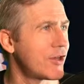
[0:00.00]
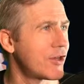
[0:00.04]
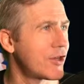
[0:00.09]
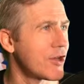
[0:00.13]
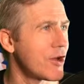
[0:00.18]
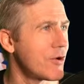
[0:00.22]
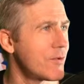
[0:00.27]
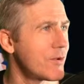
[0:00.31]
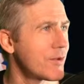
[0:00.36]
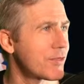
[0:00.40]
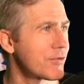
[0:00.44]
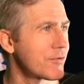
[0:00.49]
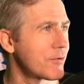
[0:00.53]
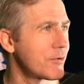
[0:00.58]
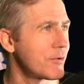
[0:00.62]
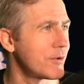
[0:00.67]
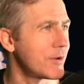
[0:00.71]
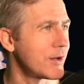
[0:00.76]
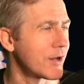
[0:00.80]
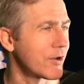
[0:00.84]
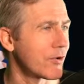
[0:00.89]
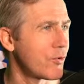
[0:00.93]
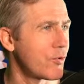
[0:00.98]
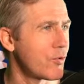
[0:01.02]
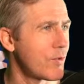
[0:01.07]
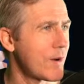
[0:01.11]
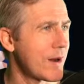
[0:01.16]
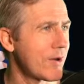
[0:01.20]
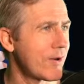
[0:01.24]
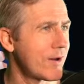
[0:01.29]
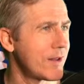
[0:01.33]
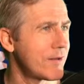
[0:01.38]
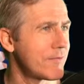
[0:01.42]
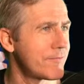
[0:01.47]
going through an
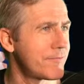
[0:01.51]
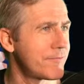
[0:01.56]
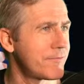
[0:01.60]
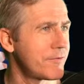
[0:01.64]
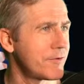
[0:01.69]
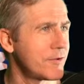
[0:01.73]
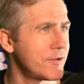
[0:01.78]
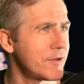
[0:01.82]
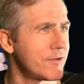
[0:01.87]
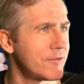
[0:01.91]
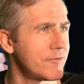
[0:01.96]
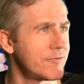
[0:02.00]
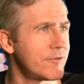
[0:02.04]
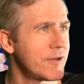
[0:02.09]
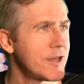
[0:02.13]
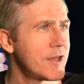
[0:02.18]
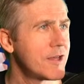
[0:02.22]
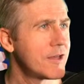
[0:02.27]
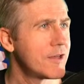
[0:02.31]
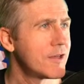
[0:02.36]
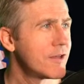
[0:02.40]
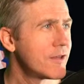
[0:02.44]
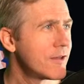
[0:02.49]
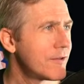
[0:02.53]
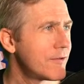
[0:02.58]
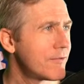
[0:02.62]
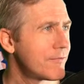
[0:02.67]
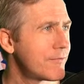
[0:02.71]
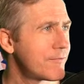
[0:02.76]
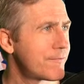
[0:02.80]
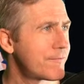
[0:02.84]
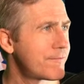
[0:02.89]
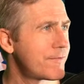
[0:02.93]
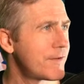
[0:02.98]
aquarium full of
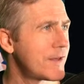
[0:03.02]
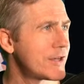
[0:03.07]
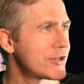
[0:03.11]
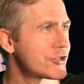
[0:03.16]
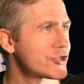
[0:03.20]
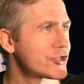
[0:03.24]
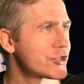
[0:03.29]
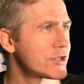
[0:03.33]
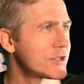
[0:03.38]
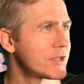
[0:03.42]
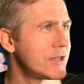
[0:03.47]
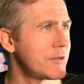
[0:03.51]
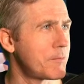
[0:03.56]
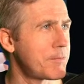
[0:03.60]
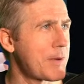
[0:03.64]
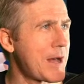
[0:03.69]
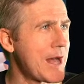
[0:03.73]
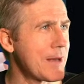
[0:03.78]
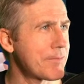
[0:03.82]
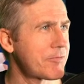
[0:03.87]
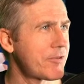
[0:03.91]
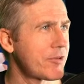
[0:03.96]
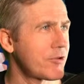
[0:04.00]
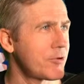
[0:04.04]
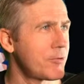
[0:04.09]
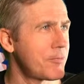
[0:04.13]
fish, little popsicle